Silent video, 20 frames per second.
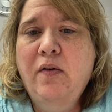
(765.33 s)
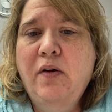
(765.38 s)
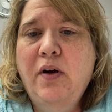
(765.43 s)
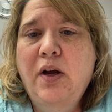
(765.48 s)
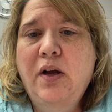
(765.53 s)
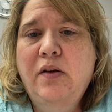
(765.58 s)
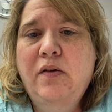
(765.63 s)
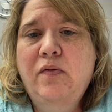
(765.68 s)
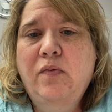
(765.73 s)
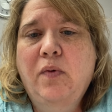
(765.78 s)

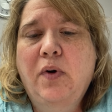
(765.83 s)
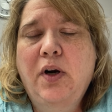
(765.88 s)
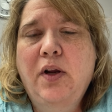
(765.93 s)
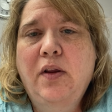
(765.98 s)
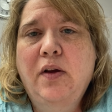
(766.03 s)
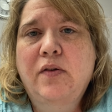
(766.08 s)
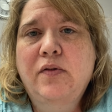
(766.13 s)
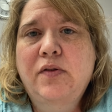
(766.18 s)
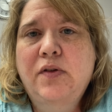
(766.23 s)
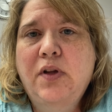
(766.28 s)
It's one
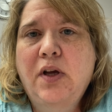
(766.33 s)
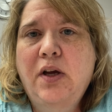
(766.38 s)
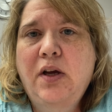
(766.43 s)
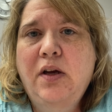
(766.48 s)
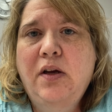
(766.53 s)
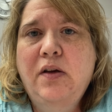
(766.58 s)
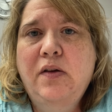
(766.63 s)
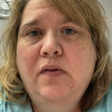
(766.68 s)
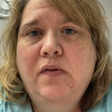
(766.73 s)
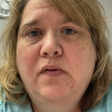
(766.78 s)
of those
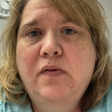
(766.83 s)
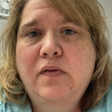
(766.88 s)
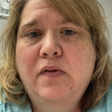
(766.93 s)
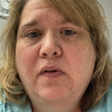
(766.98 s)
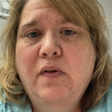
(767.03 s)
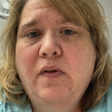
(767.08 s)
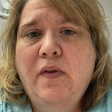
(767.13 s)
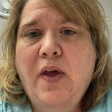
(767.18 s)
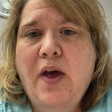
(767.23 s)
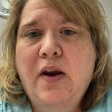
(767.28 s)
things
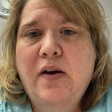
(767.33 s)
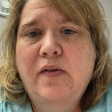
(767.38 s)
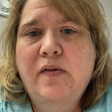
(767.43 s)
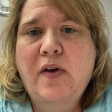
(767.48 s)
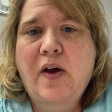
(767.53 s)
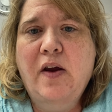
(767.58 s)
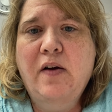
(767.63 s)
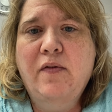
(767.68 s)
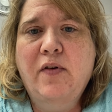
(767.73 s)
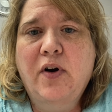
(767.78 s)
that is
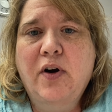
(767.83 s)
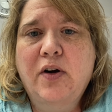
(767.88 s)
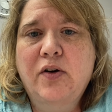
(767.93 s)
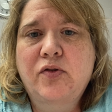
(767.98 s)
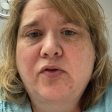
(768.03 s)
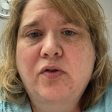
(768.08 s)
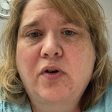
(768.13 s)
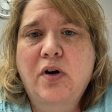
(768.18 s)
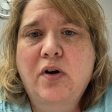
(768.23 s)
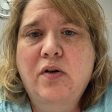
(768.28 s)
out of our
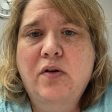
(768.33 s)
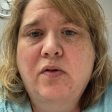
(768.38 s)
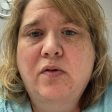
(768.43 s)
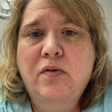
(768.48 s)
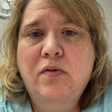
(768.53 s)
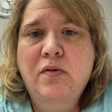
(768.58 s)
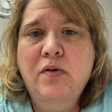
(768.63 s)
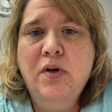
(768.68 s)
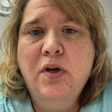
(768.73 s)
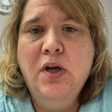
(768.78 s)

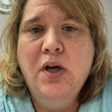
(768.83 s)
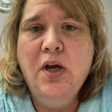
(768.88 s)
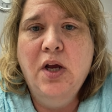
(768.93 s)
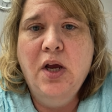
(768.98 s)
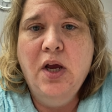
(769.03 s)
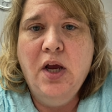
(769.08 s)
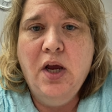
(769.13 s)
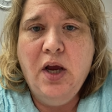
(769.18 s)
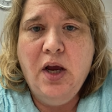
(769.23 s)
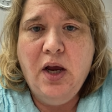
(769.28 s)
control,
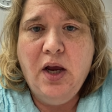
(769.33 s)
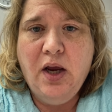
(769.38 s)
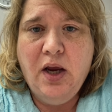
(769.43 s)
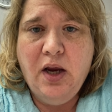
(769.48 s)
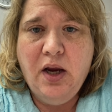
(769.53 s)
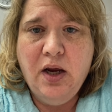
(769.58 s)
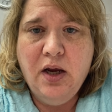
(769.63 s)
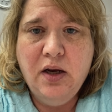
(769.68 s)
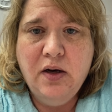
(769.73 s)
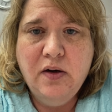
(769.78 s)

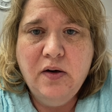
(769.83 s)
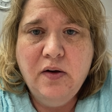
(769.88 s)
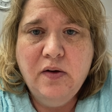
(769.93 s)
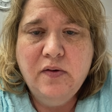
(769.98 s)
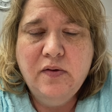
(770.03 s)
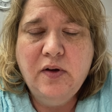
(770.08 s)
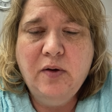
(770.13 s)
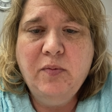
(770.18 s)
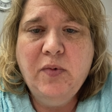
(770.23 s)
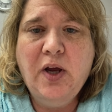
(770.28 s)
and
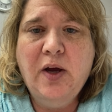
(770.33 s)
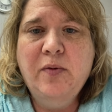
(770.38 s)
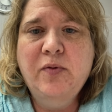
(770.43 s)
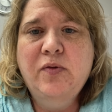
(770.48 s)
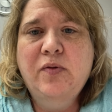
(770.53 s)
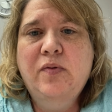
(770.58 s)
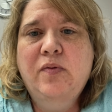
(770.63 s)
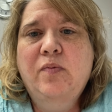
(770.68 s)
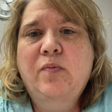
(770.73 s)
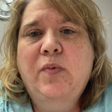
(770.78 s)

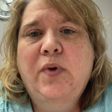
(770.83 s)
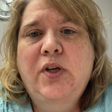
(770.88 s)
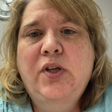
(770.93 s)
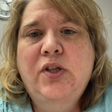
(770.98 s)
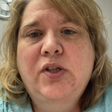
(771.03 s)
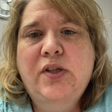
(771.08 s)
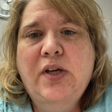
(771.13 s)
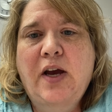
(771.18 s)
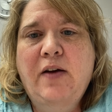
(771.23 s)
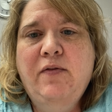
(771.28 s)
sometimes we
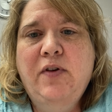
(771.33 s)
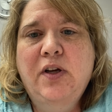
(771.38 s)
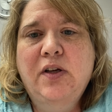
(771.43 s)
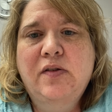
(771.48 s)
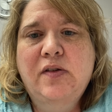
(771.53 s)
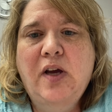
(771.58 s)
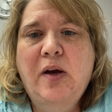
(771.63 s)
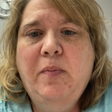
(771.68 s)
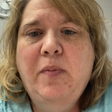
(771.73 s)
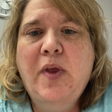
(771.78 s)
just have to
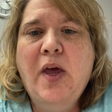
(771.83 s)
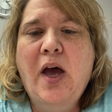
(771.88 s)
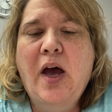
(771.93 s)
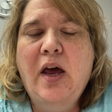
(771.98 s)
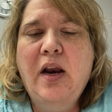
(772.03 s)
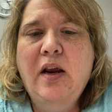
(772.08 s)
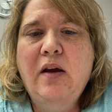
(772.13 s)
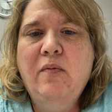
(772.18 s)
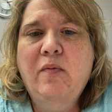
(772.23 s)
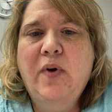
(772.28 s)
accept
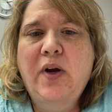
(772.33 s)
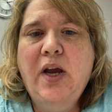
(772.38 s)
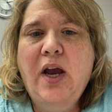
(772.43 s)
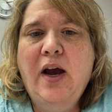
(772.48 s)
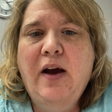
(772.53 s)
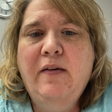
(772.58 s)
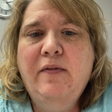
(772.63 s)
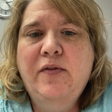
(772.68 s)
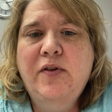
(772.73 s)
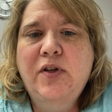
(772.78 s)
that, and we
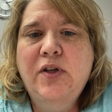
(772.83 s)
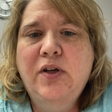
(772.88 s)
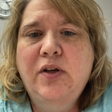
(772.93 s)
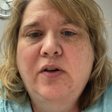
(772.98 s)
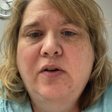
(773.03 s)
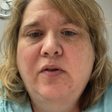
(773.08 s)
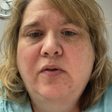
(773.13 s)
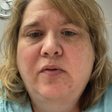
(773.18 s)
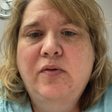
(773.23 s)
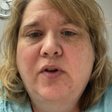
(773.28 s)
have
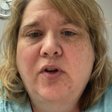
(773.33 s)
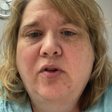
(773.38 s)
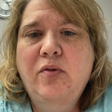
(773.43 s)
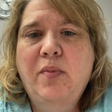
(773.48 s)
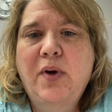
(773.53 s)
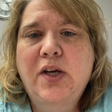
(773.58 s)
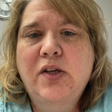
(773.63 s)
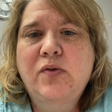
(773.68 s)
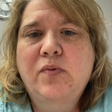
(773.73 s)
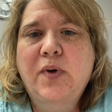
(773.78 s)
to do the
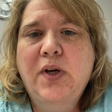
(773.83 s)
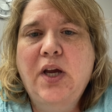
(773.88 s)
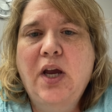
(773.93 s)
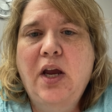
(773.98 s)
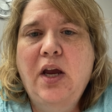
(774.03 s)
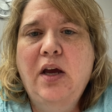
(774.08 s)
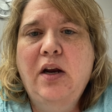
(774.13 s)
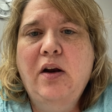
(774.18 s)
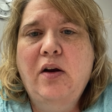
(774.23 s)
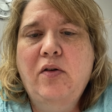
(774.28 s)
best we
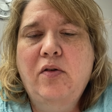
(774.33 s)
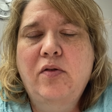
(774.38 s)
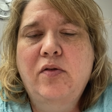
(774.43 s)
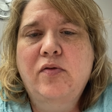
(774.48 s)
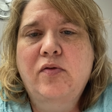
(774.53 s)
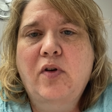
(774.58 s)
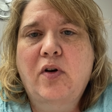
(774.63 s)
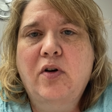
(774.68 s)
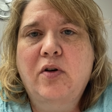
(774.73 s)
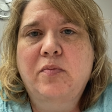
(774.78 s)
can under the
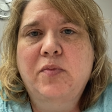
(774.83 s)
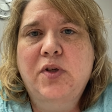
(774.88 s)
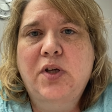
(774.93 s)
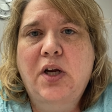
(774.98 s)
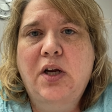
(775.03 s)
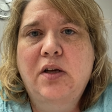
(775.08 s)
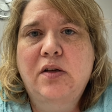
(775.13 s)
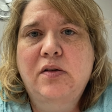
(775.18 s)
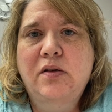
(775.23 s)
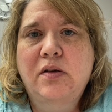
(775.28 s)

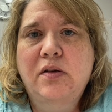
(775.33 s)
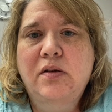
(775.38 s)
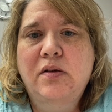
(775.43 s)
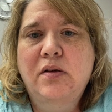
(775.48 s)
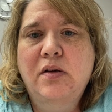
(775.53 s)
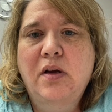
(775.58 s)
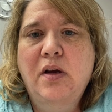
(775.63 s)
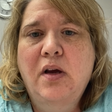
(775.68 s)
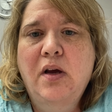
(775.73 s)
circumstances,